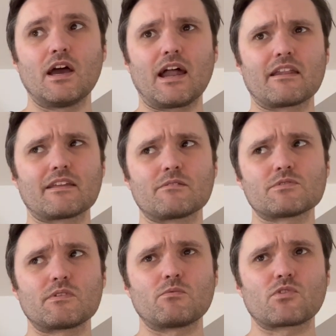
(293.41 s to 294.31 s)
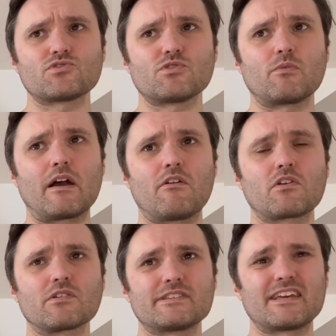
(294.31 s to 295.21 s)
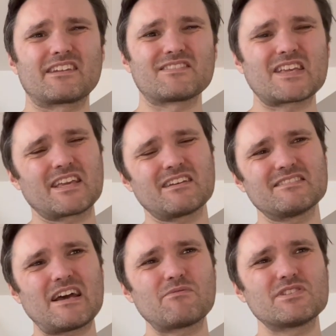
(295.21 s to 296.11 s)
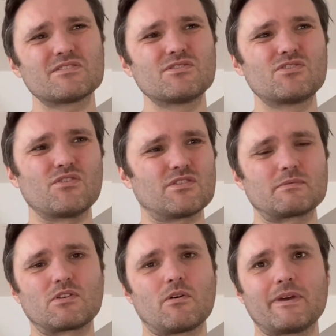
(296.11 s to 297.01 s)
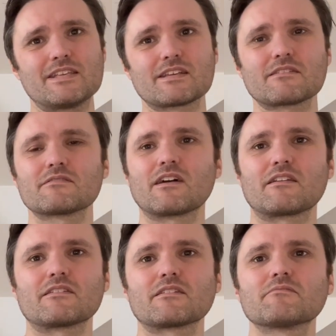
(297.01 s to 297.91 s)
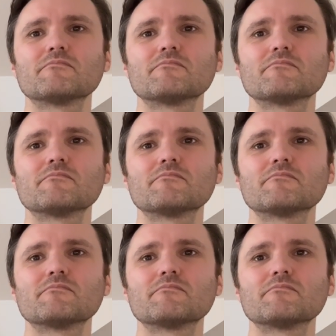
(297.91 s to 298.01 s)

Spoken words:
And I think there was only 1 or 2 where I got to the end and I was like, that was good, but not amazing, kind of thing.